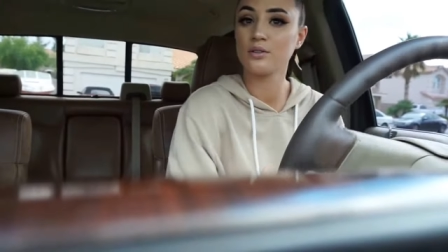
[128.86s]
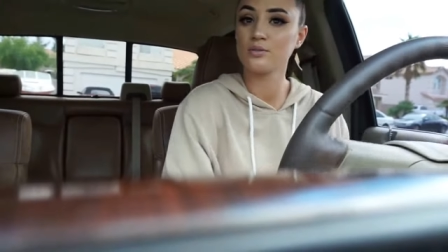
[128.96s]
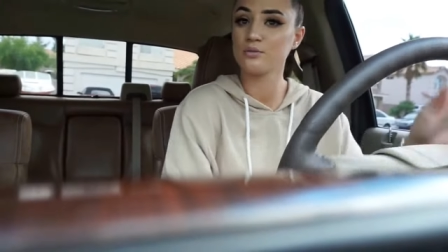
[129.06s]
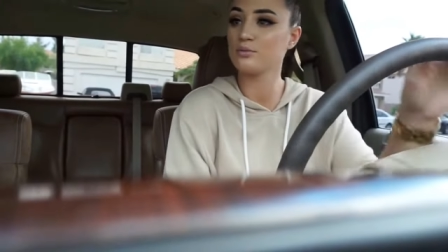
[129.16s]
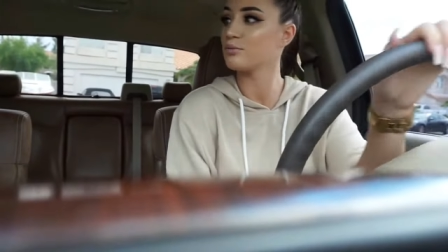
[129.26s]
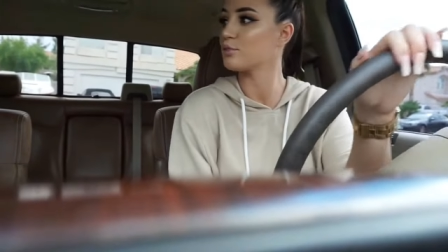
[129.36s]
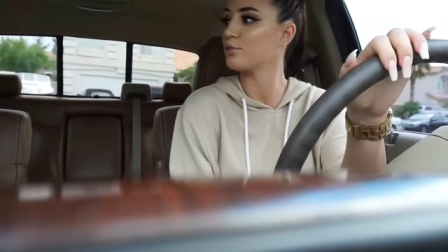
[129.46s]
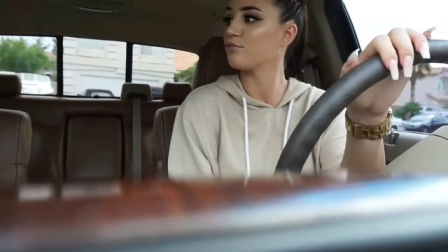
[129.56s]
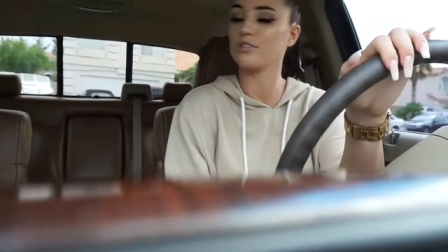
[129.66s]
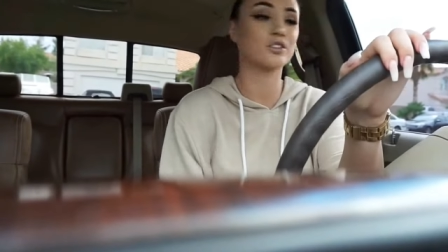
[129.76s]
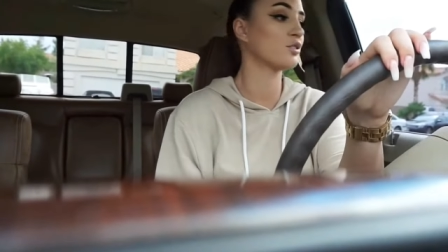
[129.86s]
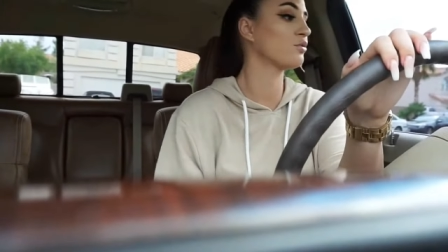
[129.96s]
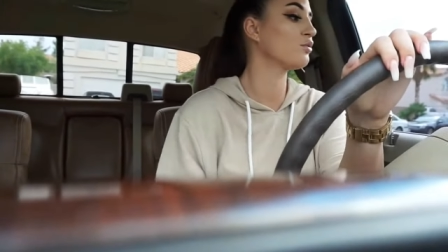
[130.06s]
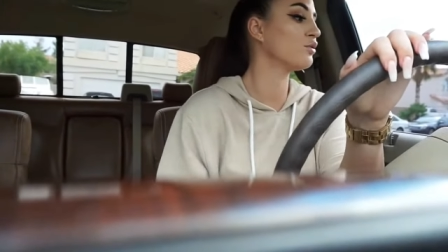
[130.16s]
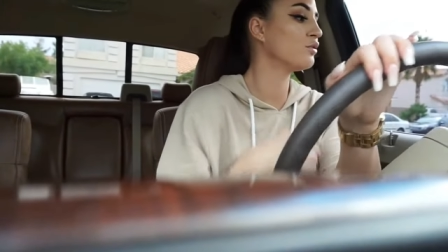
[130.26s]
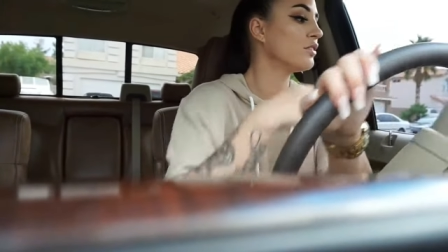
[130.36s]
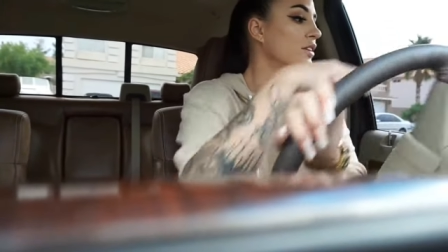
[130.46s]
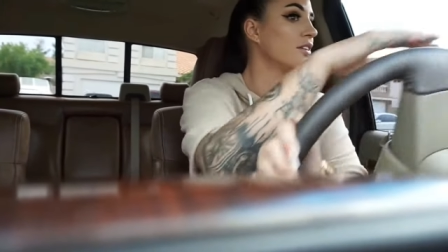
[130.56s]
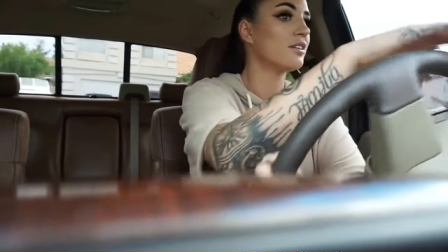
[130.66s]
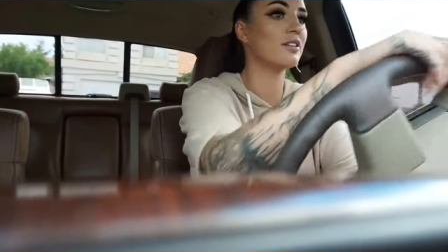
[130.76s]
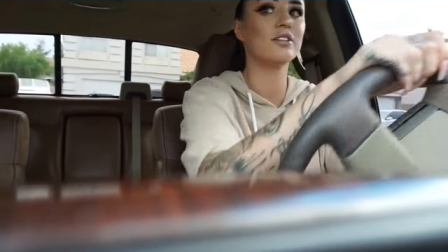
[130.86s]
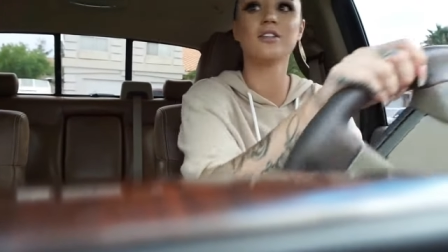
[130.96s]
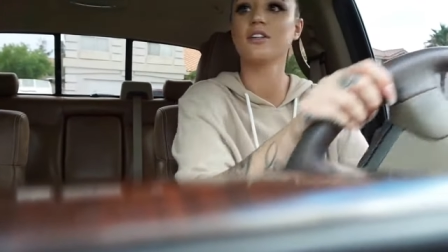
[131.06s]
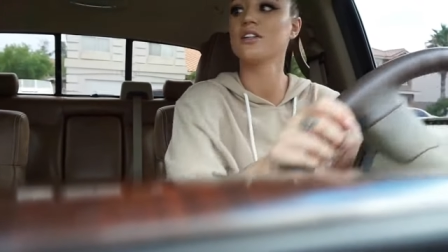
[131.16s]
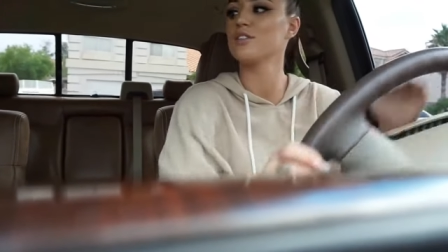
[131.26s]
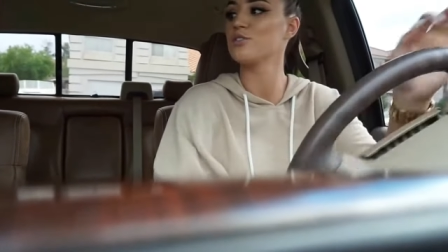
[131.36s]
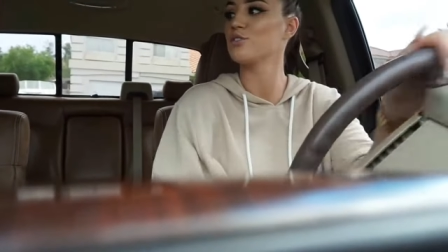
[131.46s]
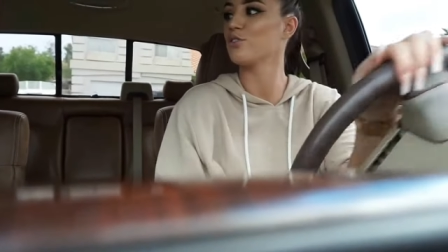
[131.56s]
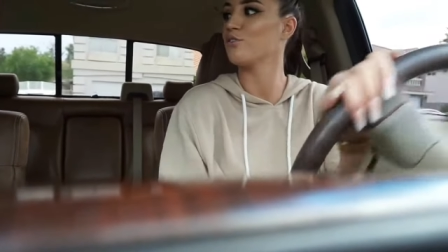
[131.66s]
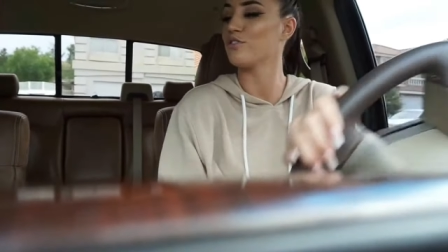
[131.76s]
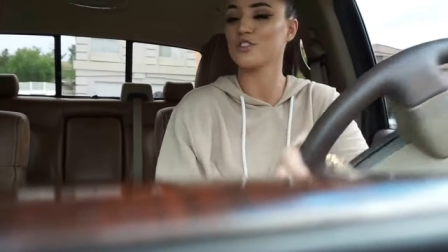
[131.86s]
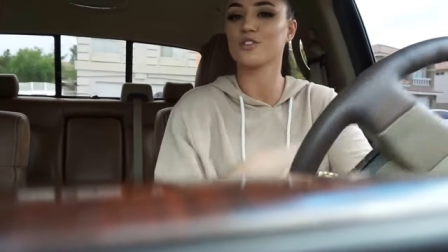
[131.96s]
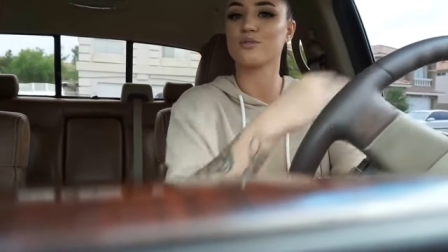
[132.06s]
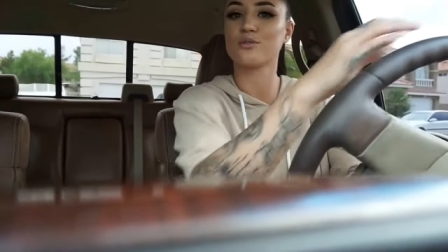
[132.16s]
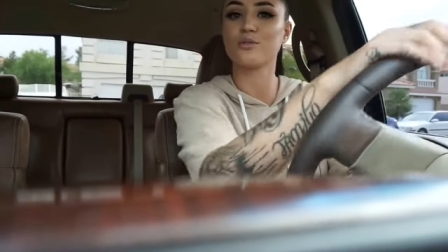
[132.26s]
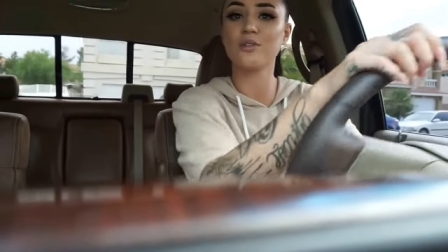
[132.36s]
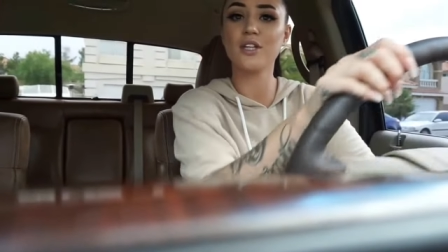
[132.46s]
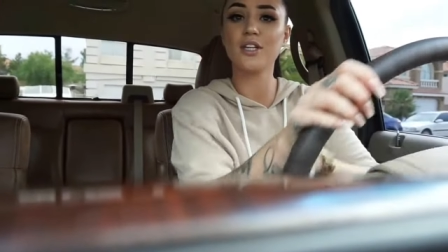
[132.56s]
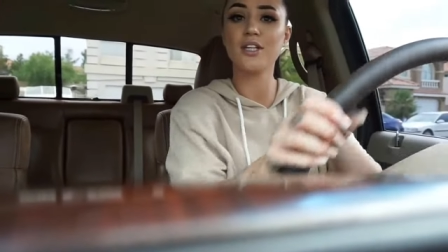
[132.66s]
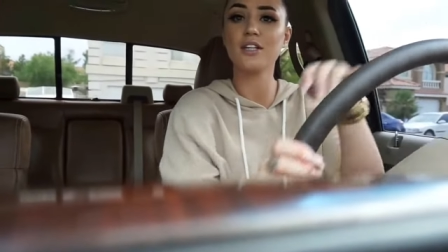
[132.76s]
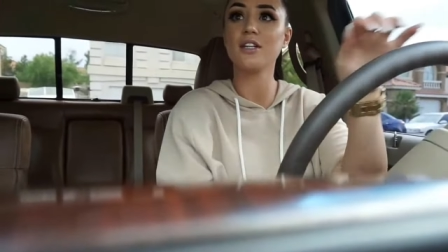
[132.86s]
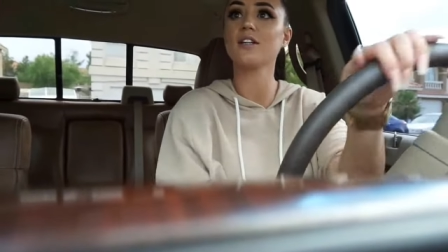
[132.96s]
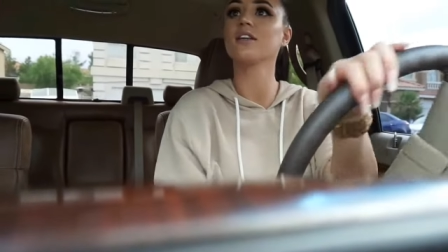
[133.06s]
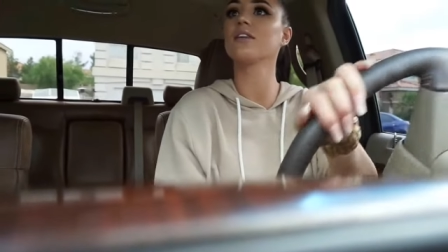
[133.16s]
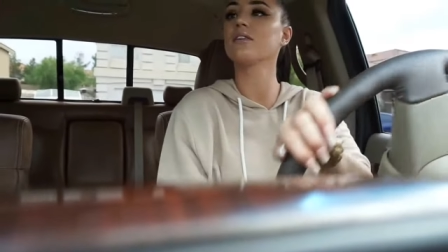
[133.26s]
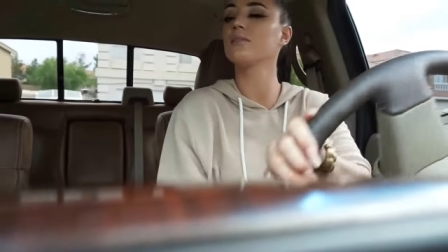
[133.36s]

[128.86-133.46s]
Ooh, so far so good. So far so good.